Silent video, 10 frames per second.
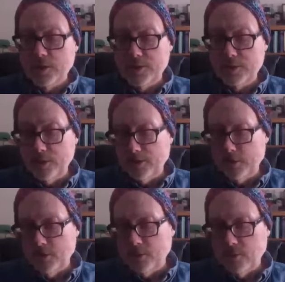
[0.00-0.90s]

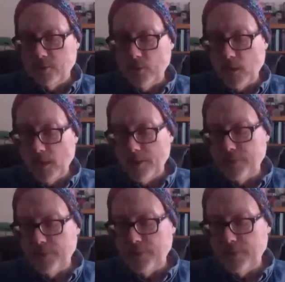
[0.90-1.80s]
So
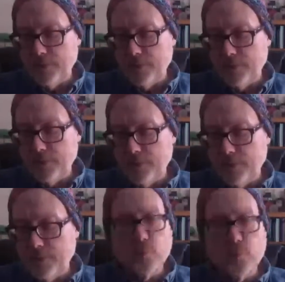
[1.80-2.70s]
I don't
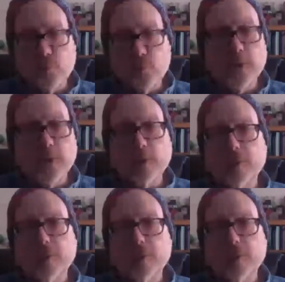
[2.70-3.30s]
really